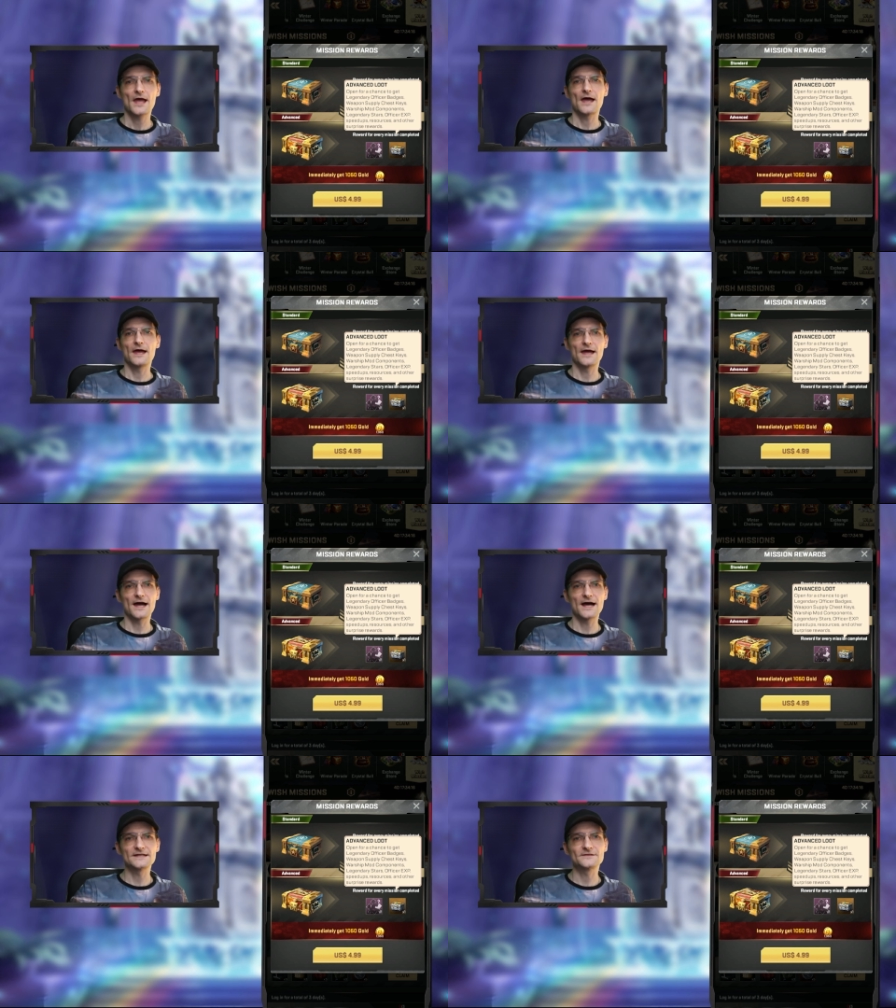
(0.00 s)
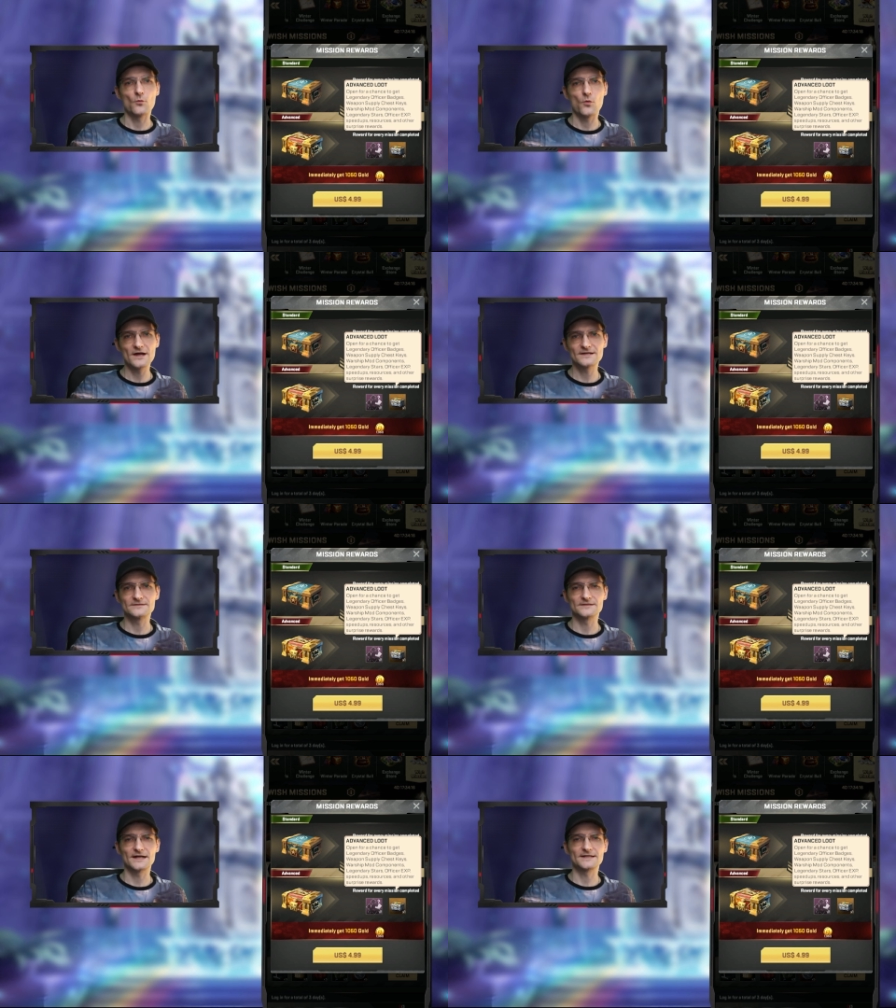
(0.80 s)
Uh, as
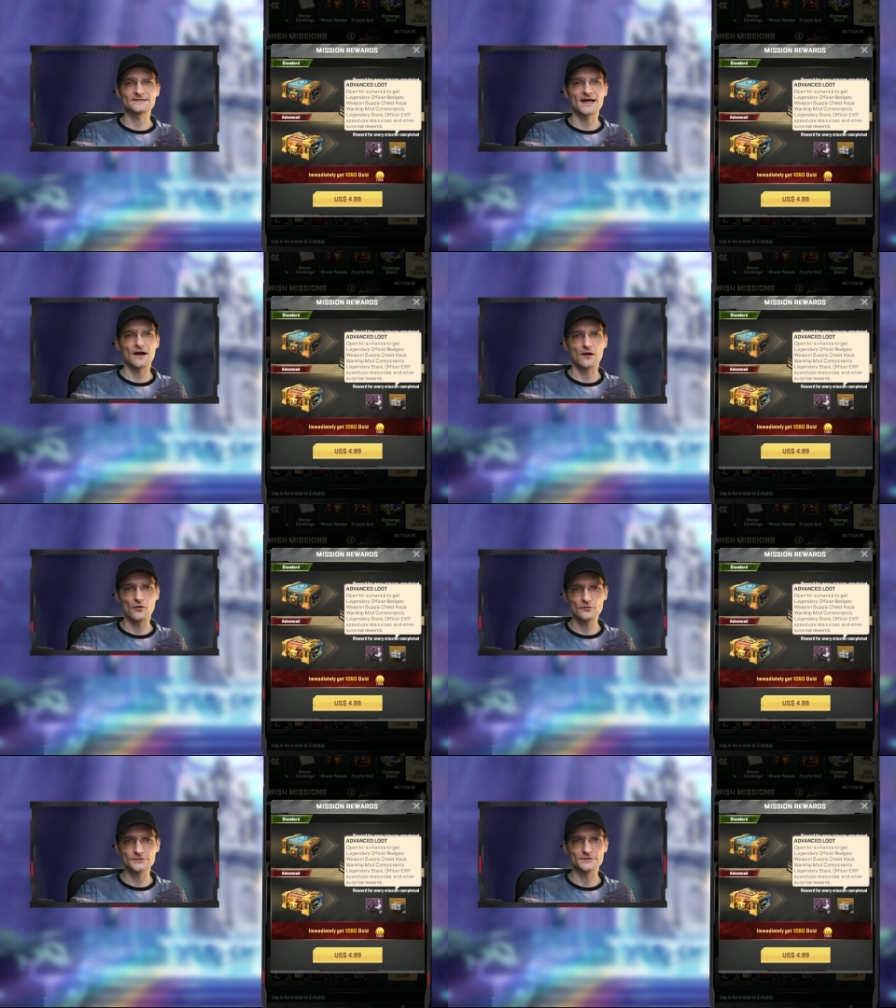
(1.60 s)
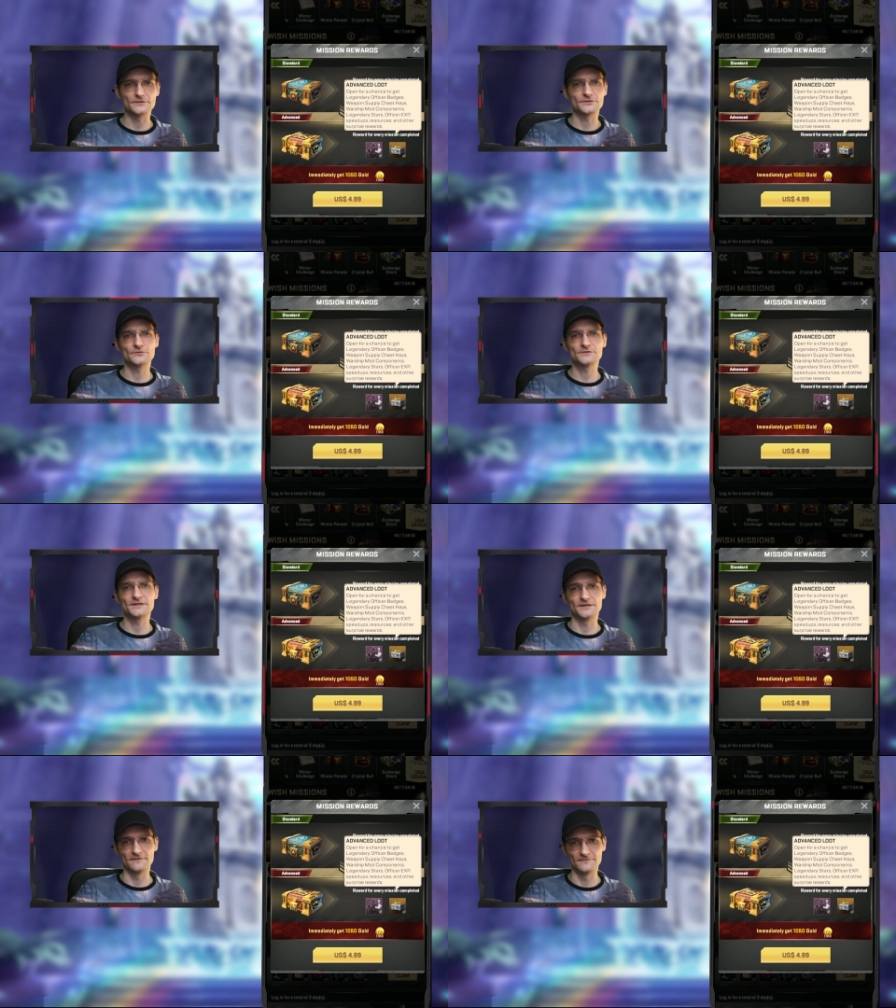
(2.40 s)
well as, according to the
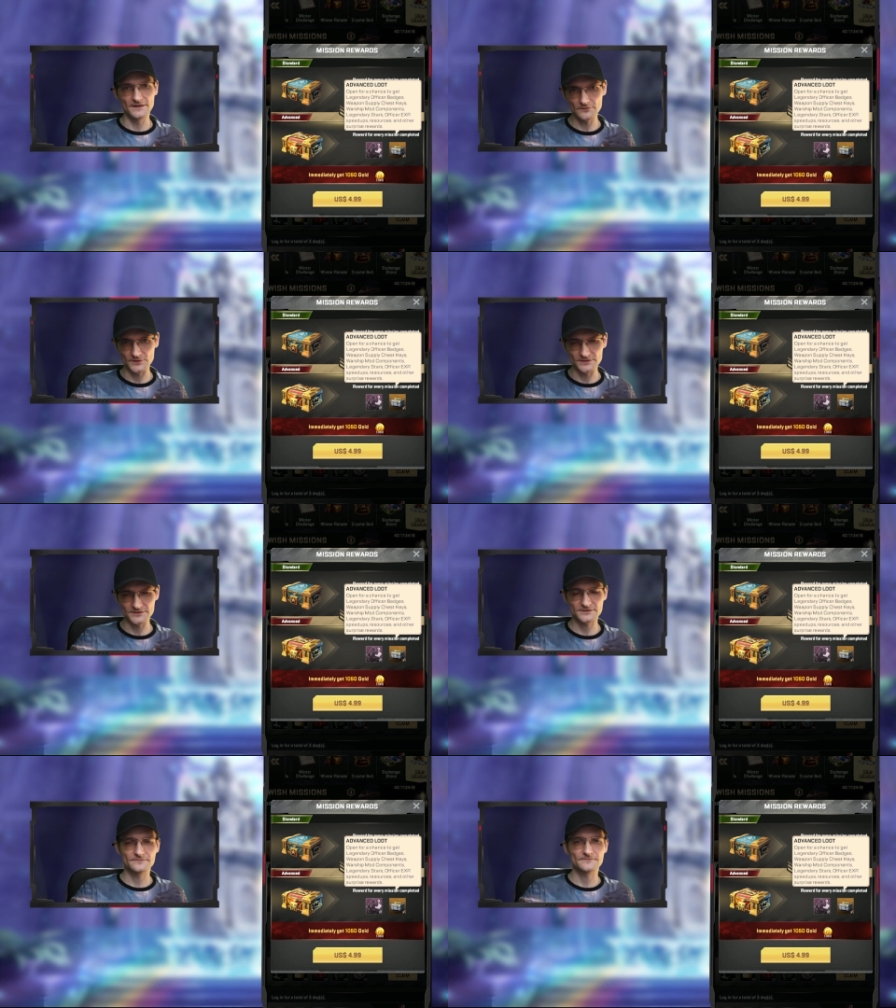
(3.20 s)
developers,